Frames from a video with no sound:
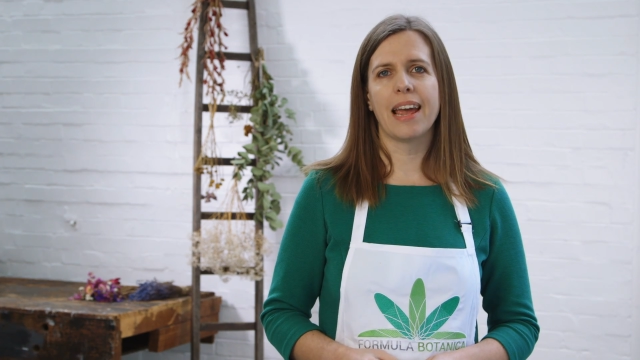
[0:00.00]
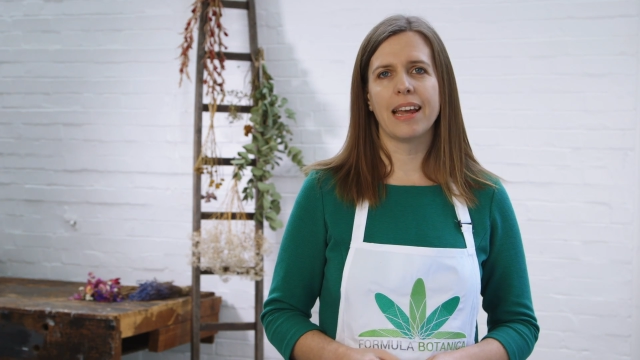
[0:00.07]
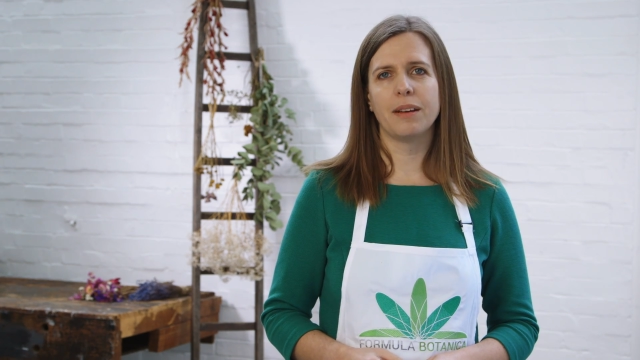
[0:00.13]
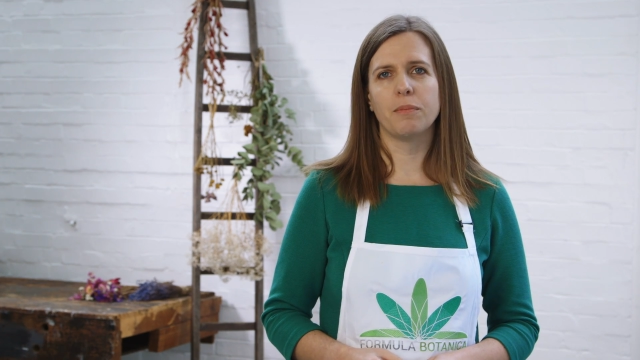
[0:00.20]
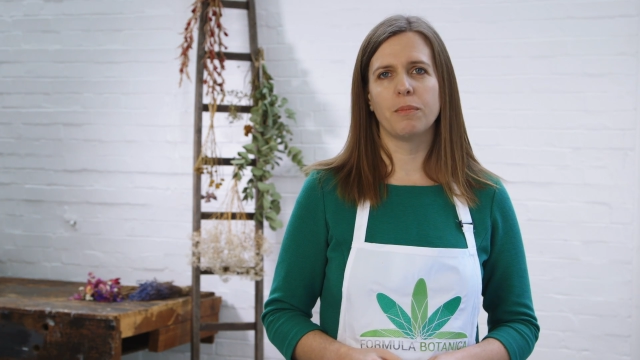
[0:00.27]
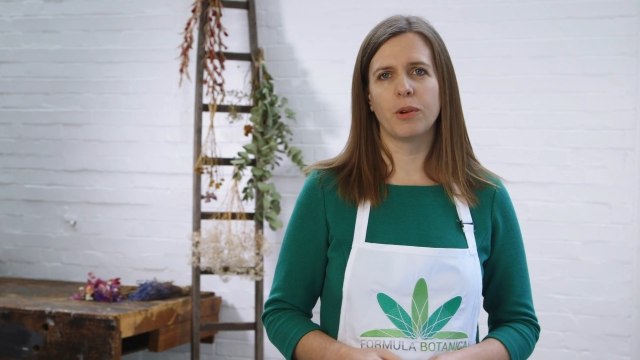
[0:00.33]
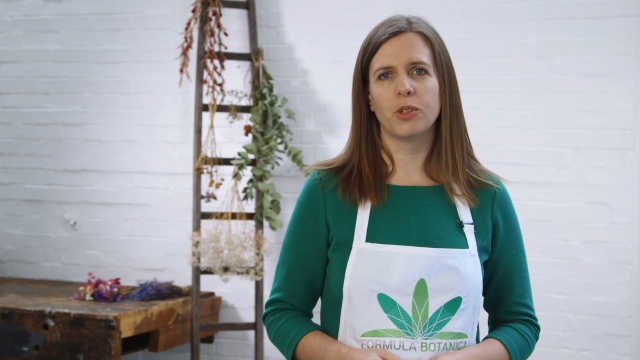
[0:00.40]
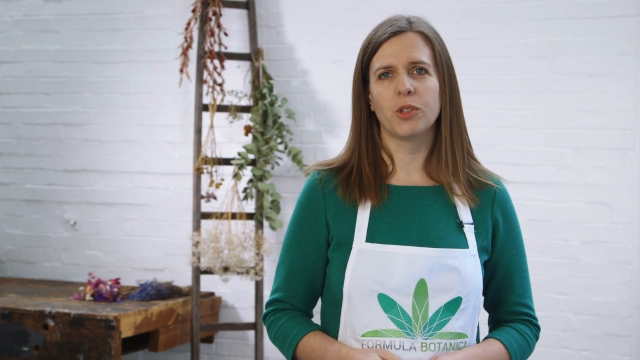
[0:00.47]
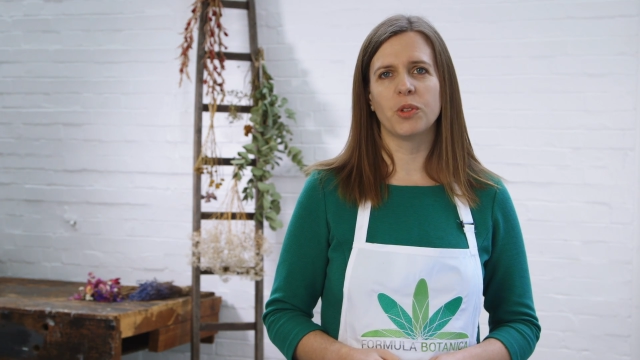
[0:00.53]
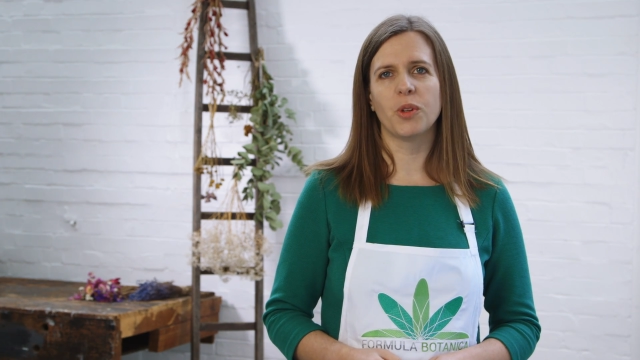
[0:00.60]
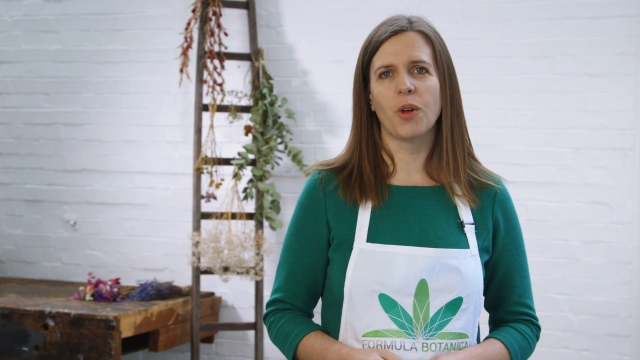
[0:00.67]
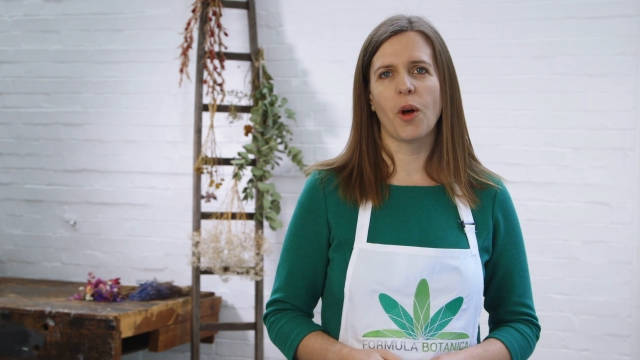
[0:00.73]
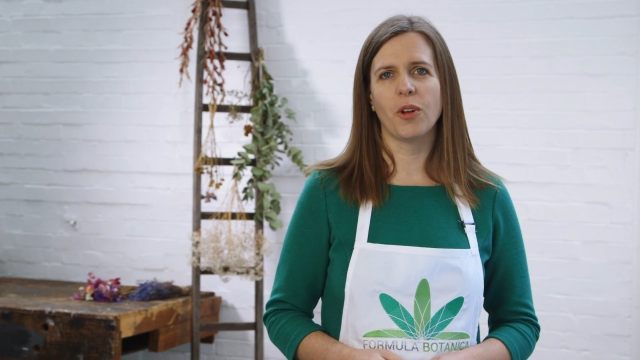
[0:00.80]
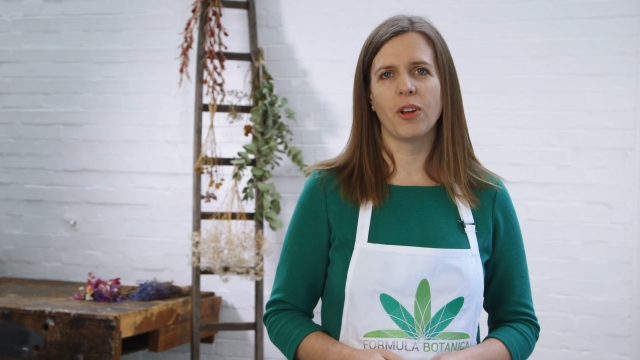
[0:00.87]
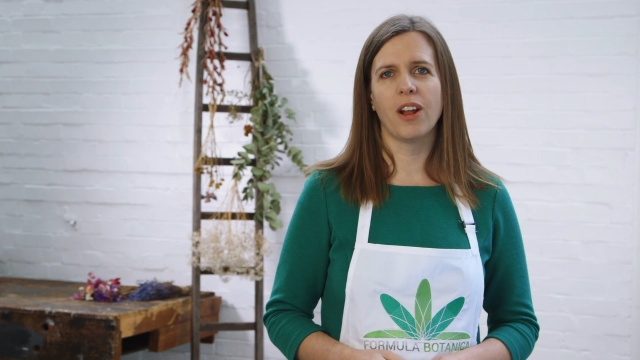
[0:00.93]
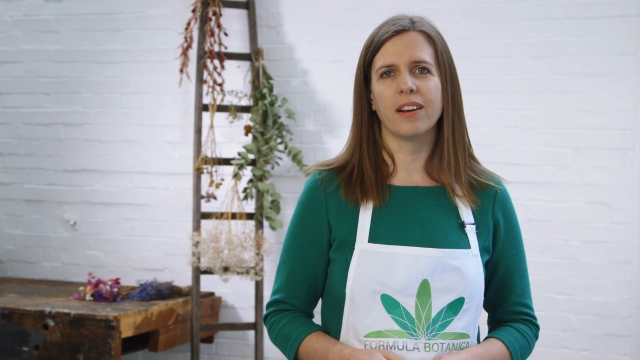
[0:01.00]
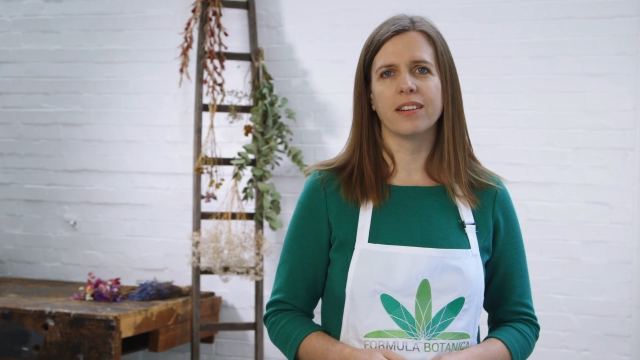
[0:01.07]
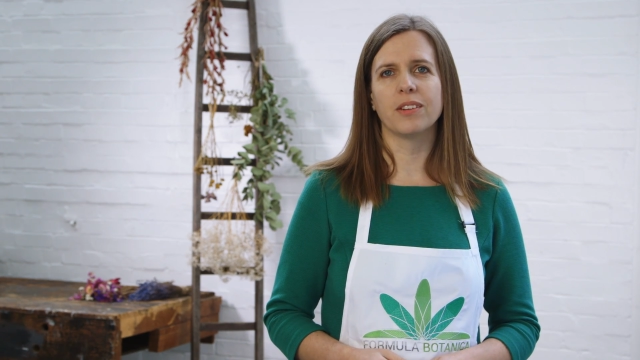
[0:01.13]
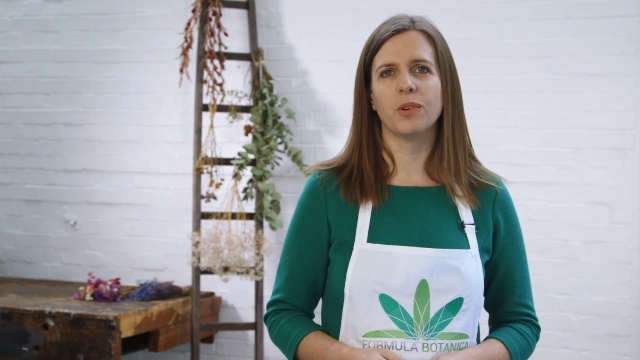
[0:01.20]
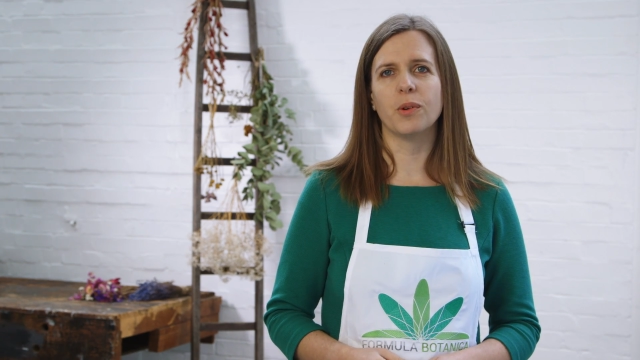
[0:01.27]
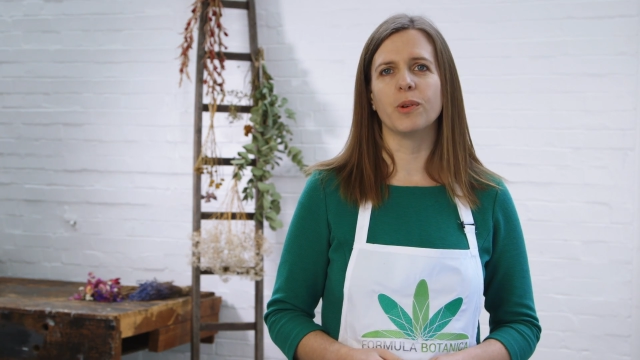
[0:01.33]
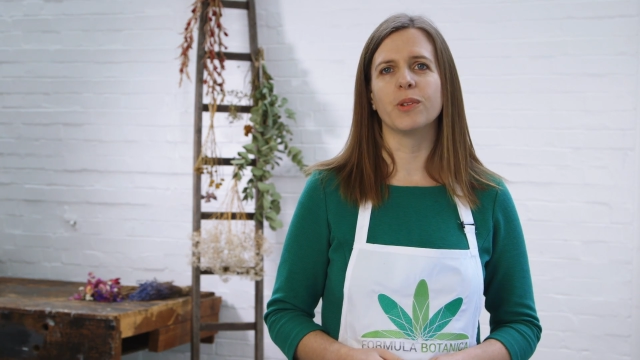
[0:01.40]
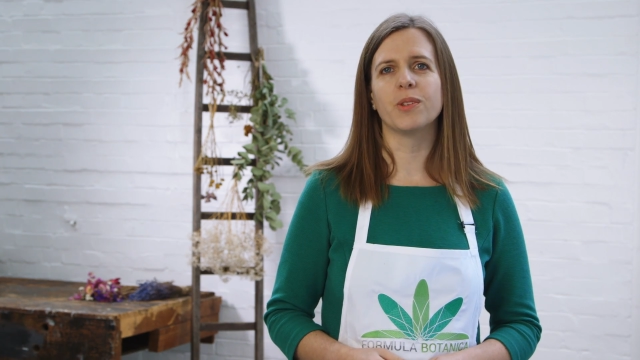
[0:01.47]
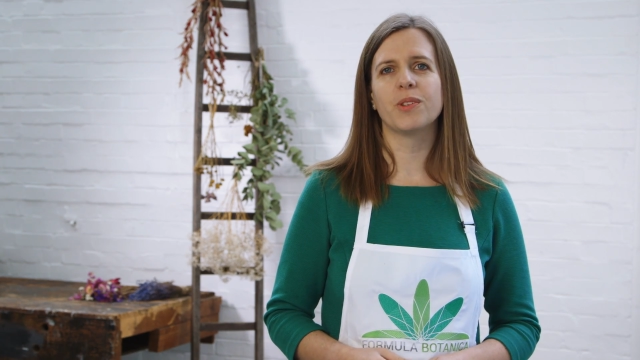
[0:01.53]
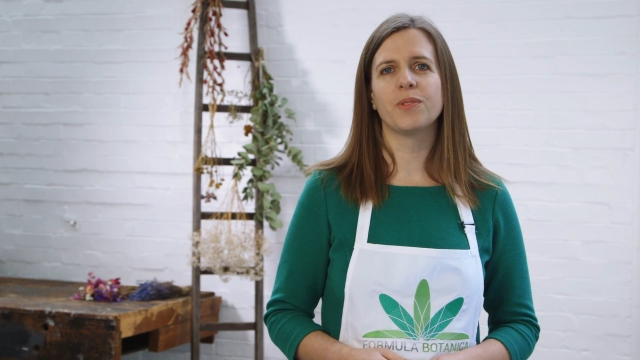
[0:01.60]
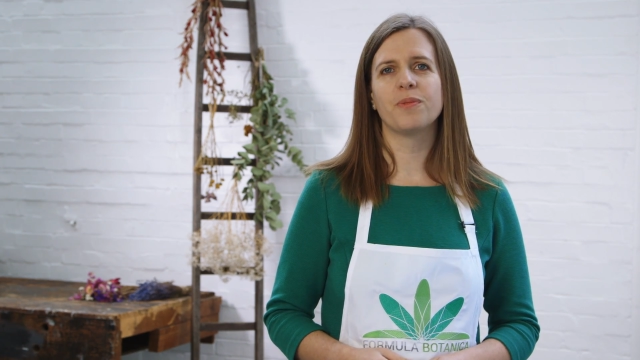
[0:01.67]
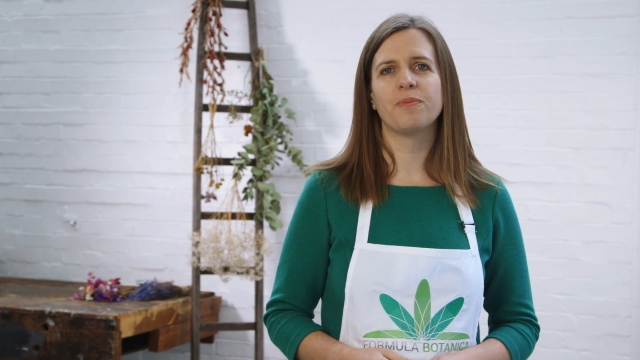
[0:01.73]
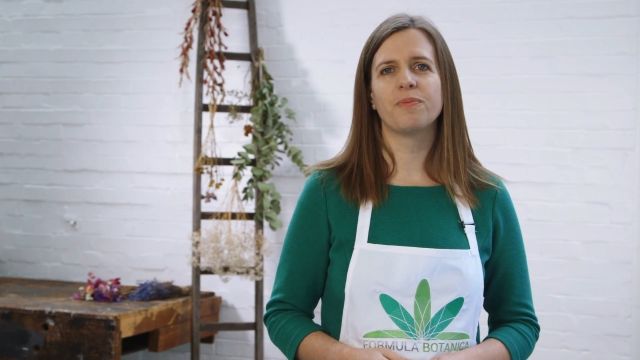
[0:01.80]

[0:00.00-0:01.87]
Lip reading: 8-module online course.